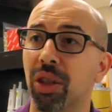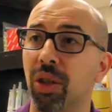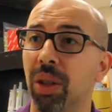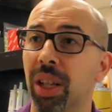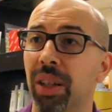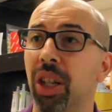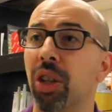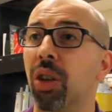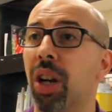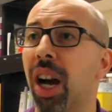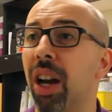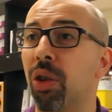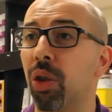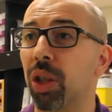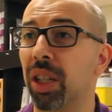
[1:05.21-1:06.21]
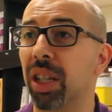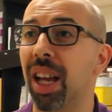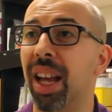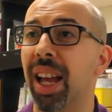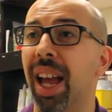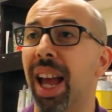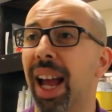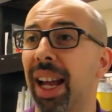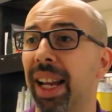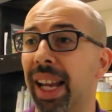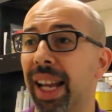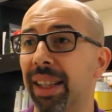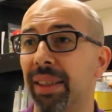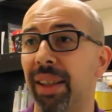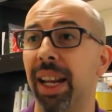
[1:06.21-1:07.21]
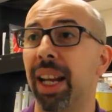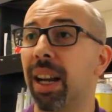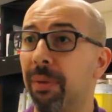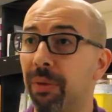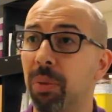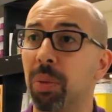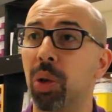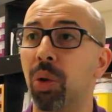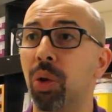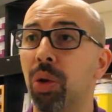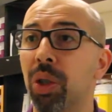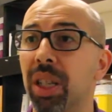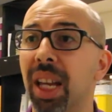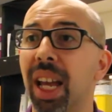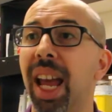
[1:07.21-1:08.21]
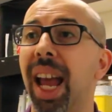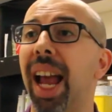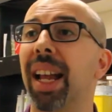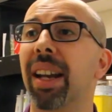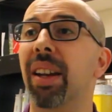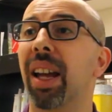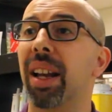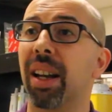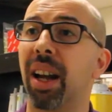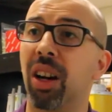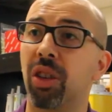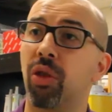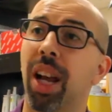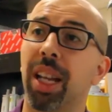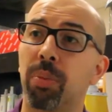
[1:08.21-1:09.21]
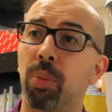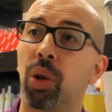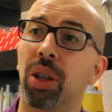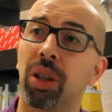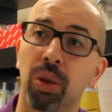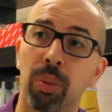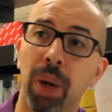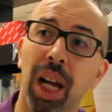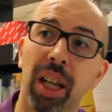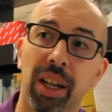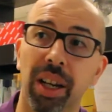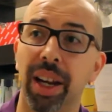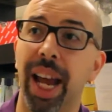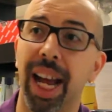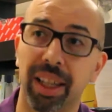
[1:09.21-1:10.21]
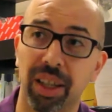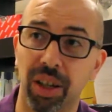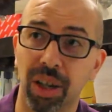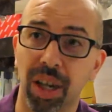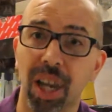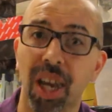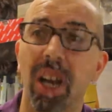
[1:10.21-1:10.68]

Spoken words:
So the neonicotinoids get taken up from the roots and then are transported to pollen and nectar.